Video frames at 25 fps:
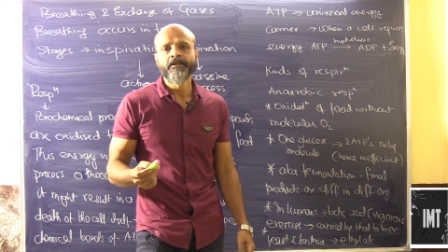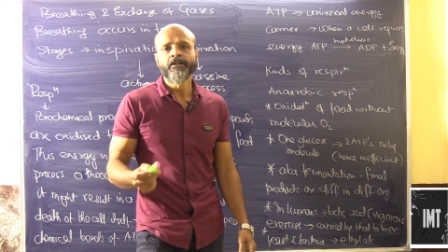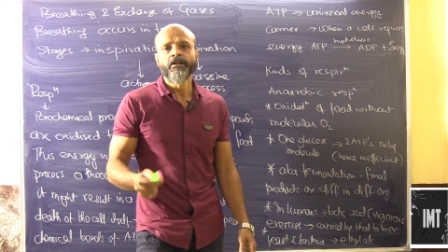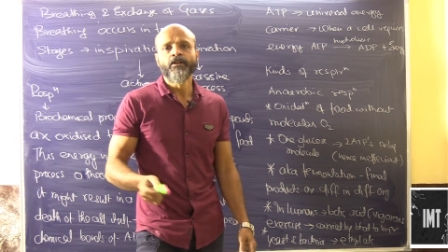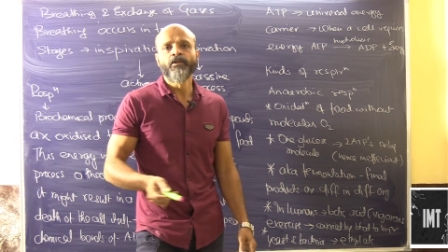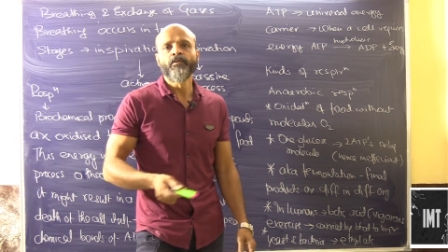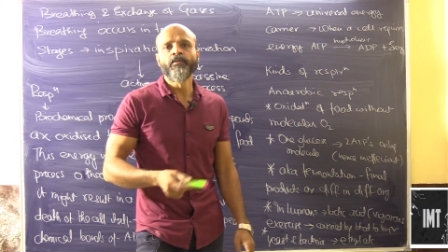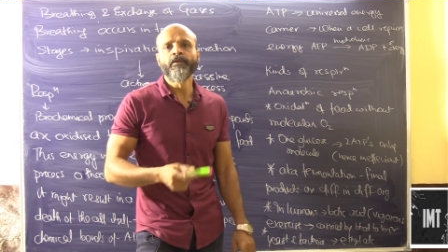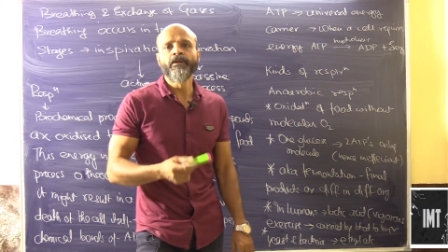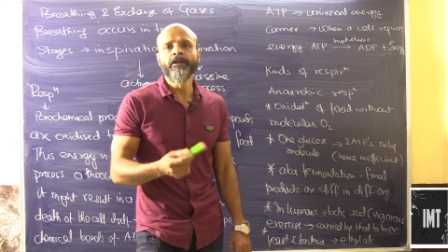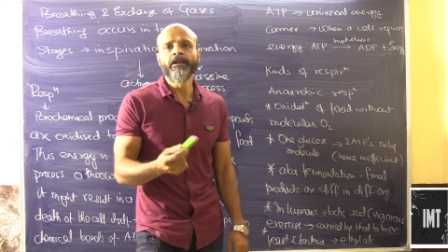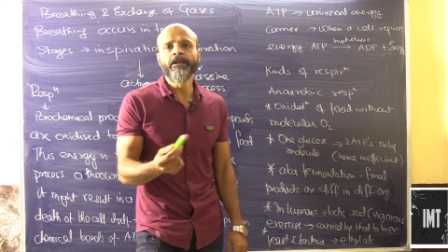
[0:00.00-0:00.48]

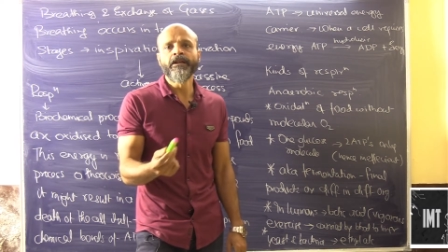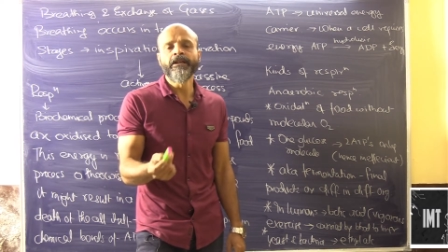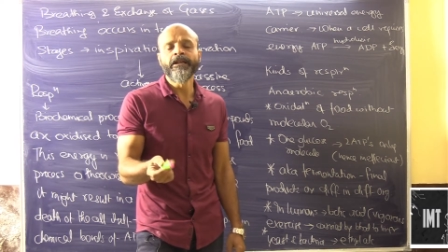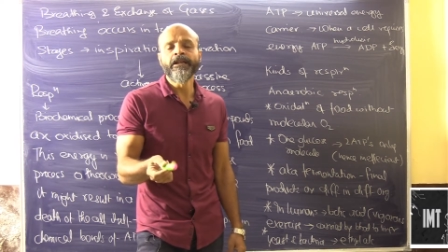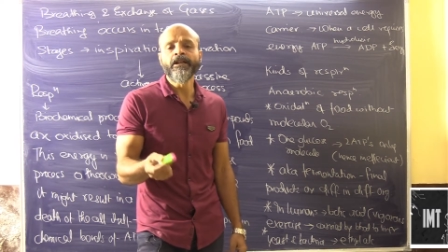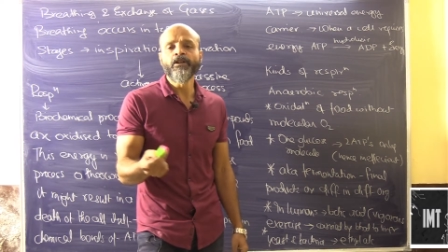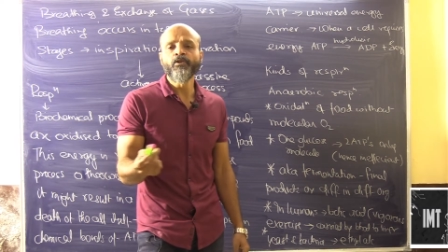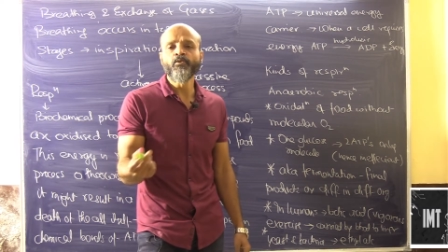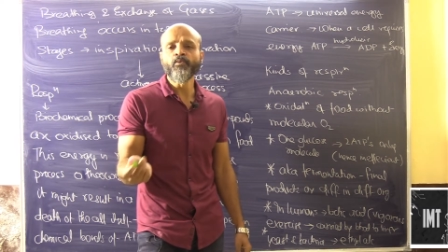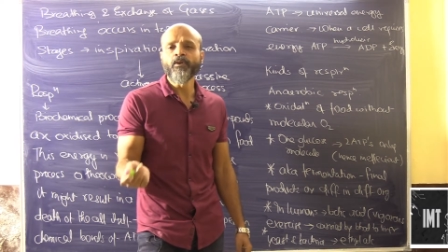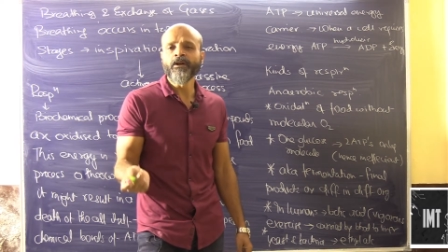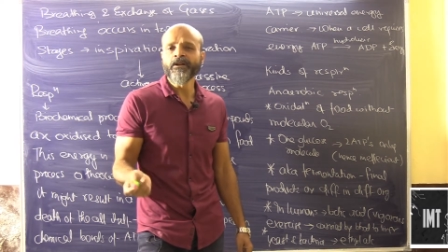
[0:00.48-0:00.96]
We
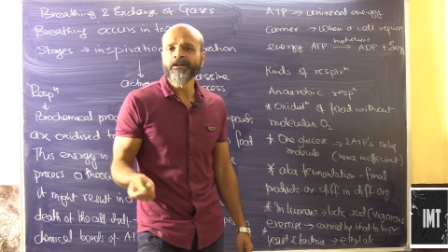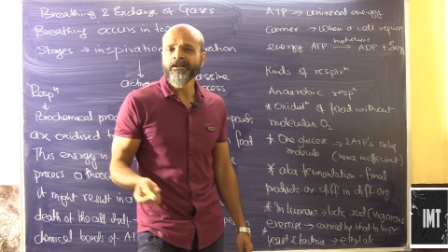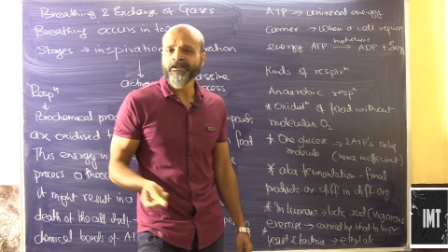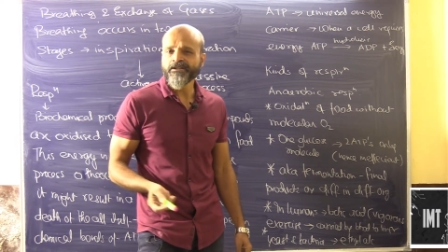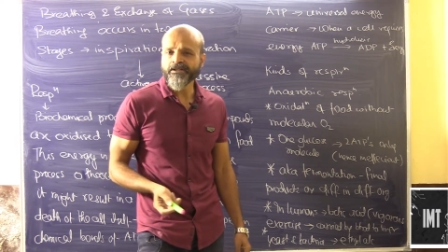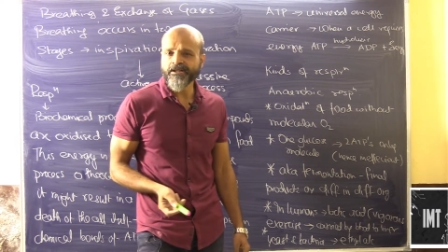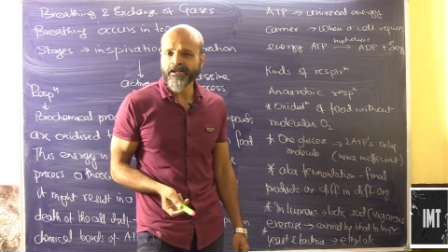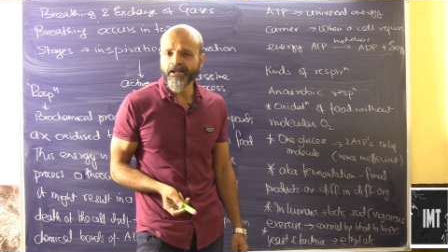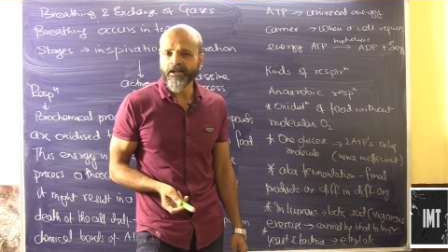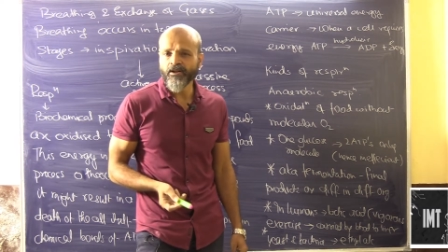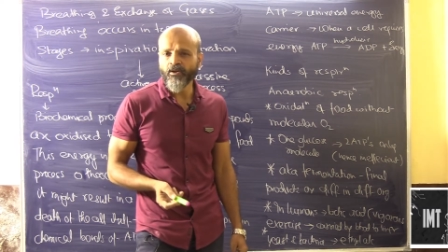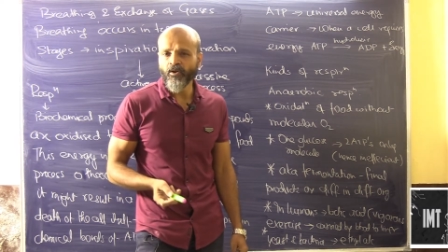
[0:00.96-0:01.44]
need to
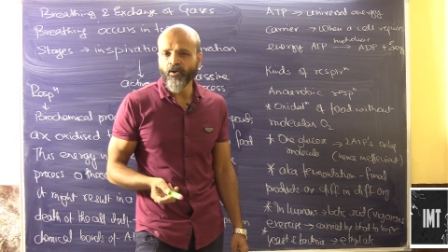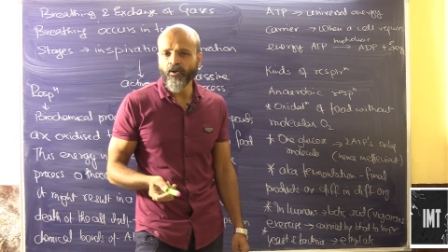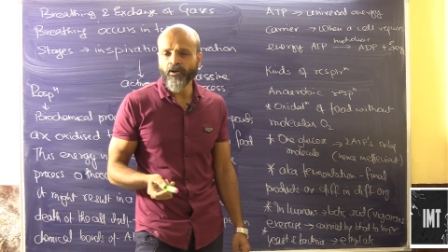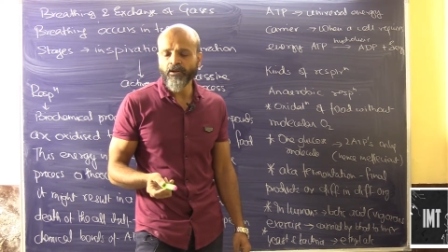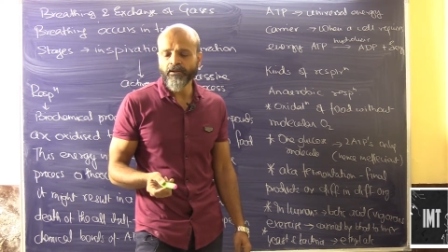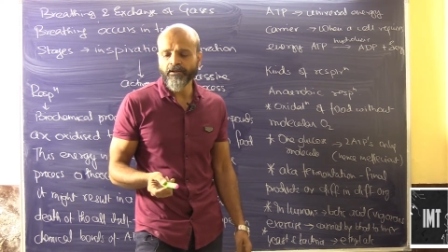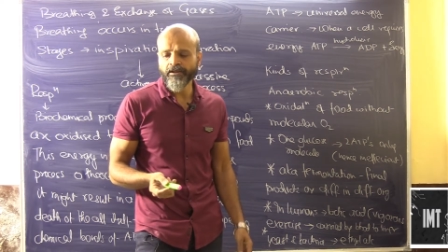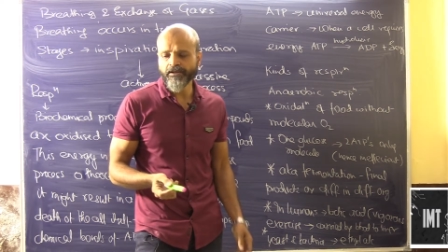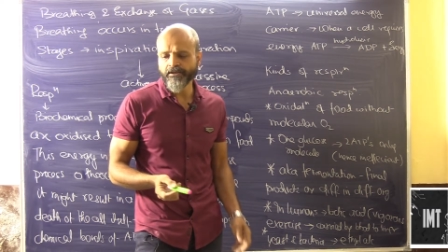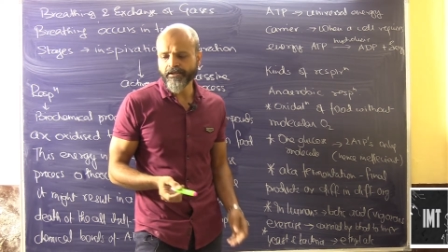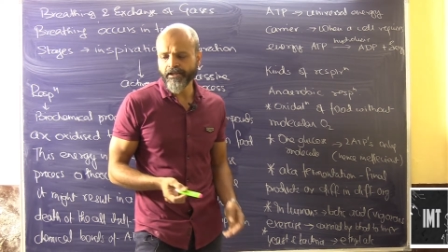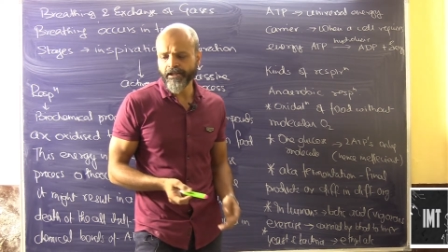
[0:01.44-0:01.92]
understand all
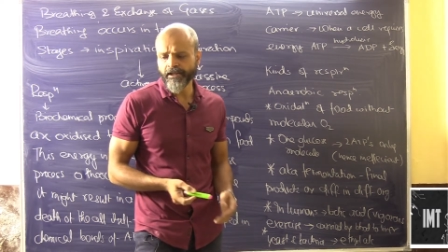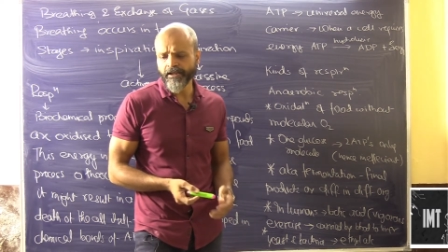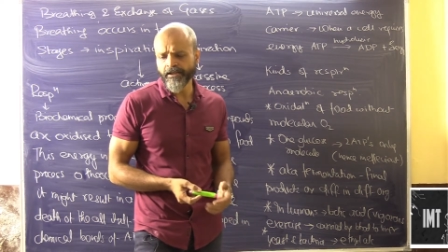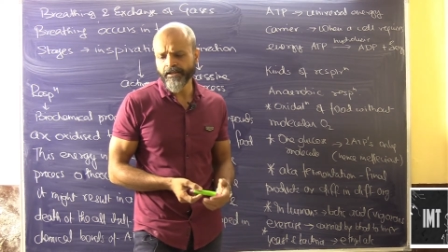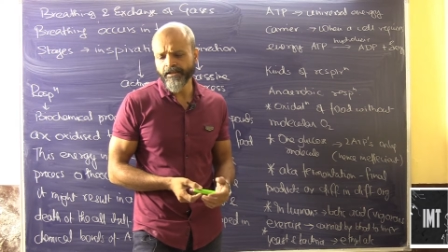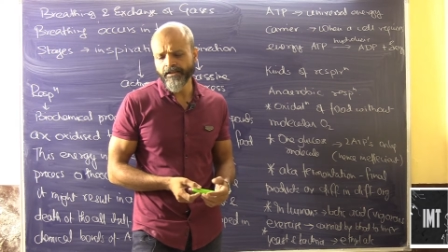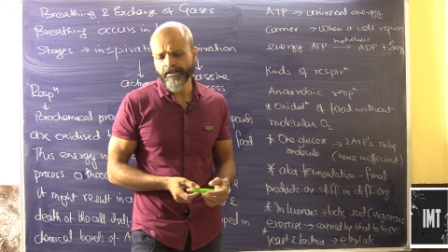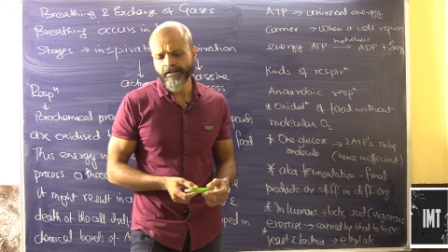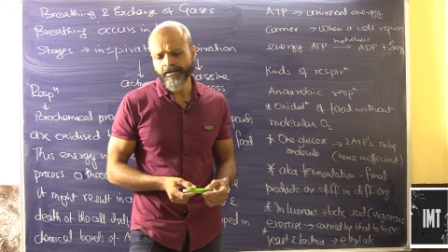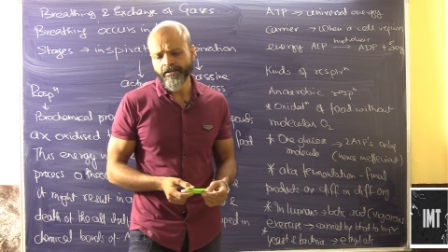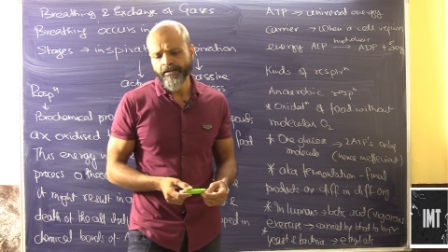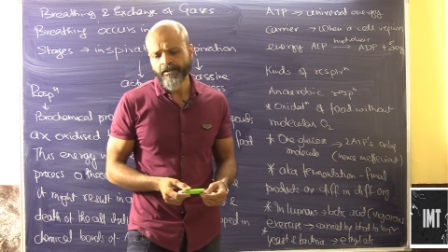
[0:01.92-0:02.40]
the
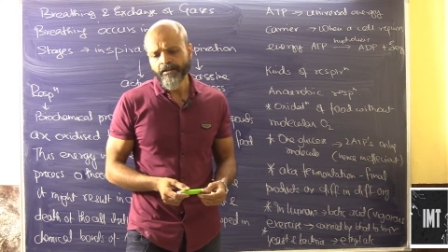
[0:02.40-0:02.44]
cycles.